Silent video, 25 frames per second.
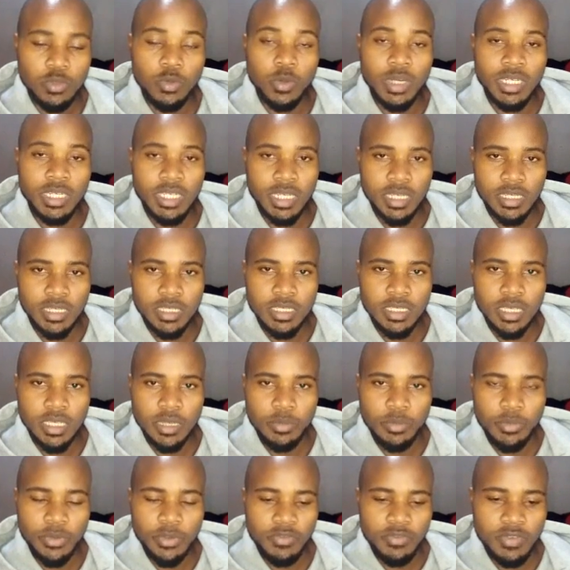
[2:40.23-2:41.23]
what i had
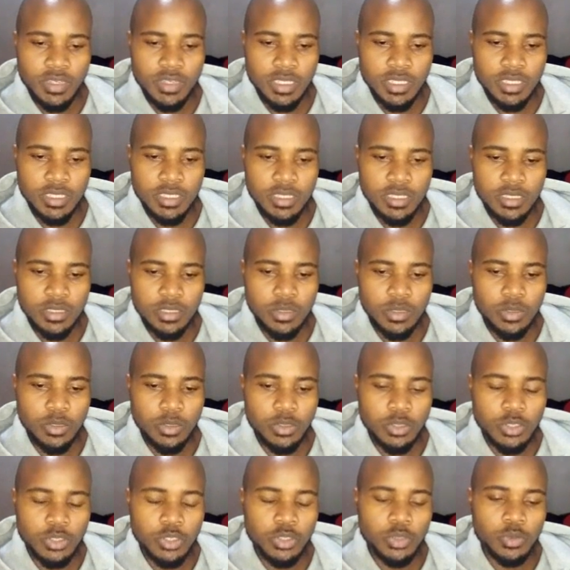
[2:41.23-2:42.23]
said previously just go
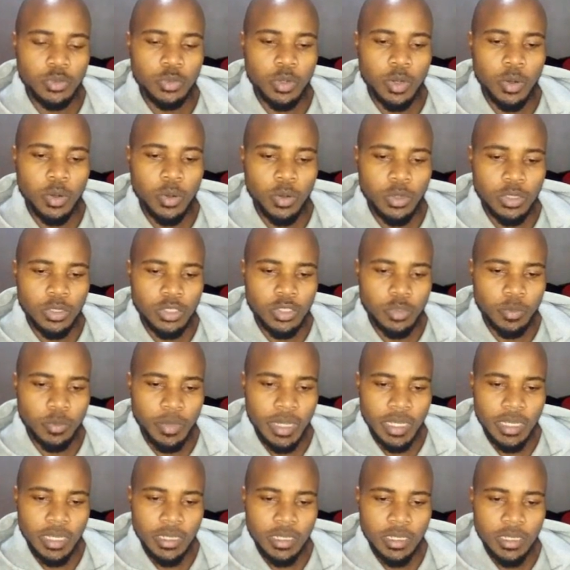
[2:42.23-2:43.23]
to a whole
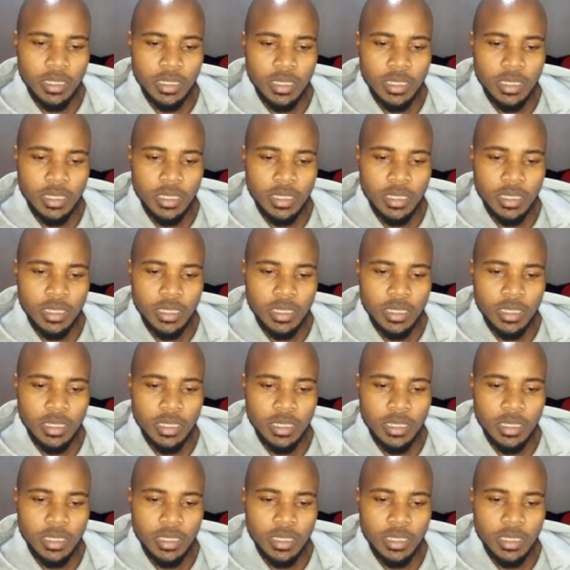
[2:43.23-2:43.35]
domain